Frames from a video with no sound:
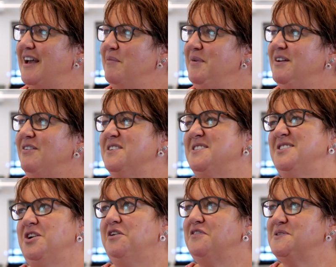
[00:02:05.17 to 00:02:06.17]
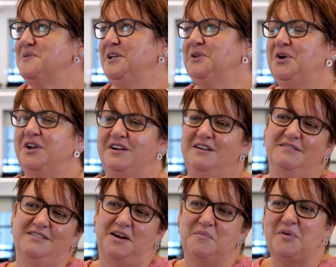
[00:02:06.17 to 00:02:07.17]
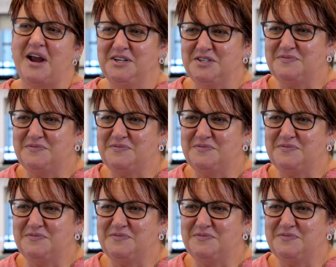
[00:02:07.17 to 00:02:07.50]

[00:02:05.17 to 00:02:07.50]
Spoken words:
I mean, on the surface, when you look at it, you know, brand new